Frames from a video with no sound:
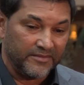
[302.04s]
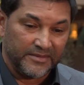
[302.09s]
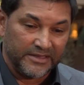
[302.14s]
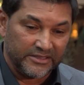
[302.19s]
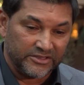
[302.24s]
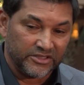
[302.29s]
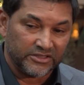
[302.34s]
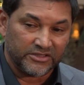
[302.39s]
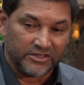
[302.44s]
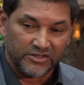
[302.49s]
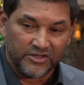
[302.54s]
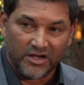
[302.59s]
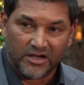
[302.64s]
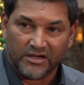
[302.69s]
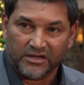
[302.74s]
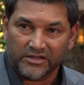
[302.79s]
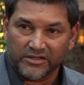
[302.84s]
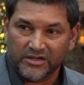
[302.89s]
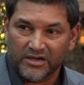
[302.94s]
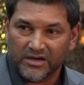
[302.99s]
I mean, he's just a
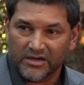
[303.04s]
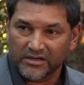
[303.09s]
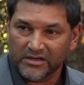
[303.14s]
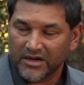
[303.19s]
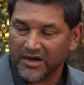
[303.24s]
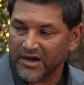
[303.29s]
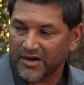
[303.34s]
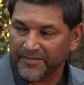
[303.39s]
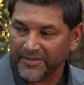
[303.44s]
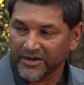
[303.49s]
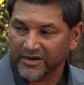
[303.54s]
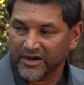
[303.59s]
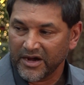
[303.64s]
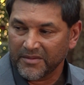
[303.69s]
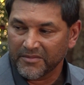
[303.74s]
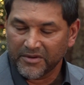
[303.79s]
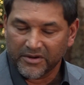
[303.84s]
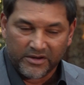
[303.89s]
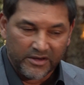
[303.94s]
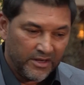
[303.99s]
young
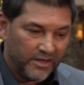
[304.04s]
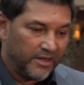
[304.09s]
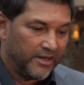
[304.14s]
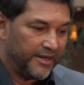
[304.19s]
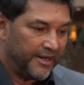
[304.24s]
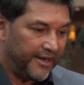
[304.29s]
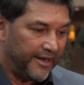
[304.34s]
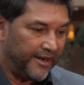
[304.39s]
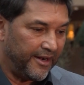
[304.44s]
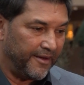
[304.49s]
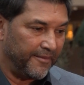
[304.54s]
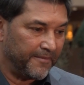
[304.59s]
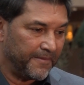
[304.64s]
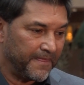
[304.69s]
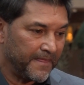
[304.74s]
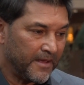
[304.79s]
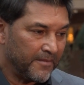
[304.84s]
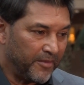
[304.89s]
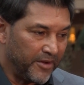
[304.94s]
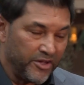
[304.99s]
up-and-comer.
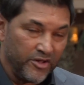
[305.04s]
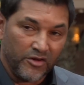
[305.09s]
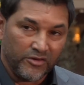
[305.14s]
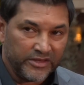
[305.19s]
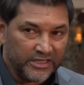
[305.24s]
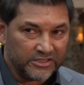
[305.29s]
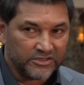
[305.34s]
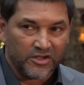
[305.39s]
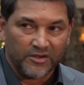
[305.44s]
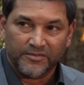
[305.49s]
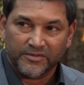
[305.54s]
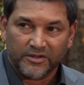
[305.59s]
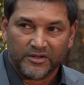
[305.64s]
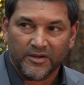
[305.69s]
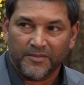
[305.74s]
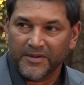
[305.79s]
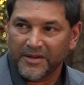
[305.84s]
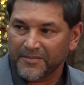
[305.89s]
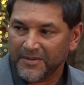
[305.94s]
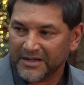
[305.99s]
But, you know, this
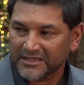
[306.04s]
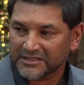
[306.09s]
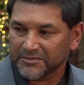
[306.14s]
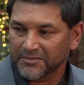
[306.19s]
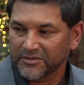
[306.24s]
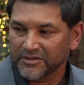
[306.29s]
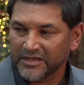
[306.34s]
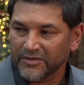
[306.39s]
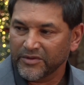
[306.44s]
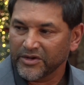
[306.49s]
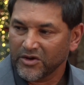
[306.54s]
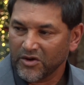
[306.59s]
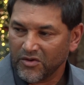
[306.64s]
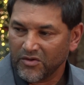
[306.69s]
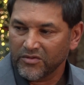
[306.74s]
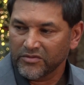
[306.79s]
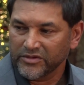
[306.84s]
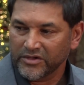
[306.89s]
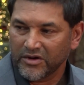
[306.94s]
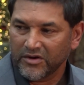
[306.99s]
could be possible that we
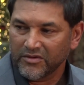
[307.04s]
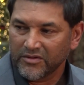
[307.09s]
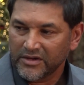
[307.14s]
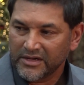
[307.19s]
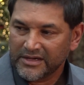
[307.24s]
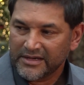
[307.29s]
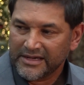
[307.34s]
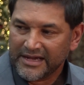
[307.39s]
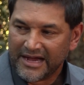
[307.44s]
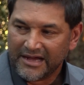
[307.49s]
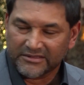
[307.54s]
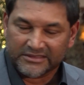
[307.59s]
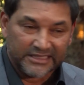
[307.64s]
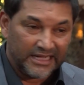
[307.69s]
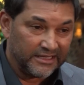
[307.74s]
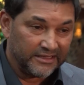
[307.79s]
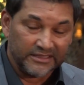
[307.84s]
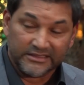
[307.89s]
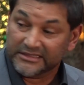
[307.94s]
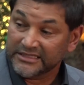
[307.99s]
go, you know,
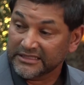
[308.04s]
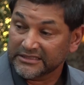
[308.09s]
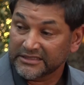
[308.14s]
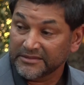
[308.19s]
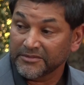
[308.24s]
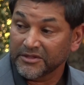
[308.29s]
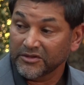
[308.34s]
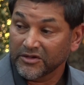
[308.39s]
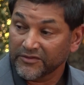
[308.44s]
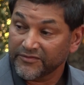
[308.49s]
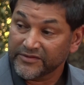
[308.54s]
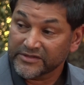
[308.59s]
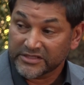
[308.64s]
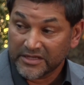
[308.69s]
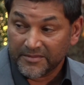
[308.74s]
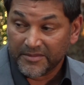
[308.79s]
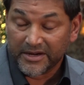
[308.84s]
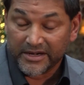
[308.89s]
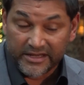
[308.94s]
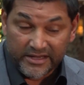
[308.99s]
outside the system and look for
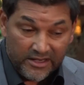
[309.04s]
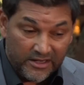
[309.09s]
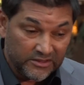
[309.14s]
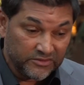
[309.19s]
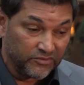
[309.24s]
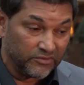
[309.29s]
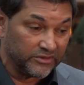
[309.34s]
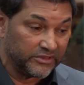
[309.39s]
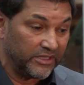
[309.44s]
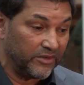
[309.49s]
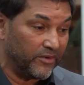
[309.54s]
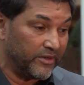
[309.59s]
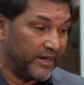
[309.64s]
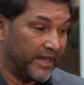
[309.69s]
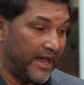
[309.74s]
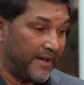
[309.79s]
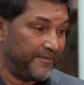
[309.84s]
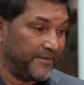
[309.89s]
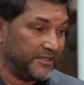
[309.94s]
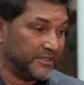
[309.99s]
somebody else. We'll see what
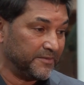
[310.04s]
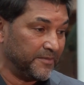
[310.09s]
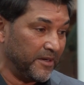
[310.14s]
happens.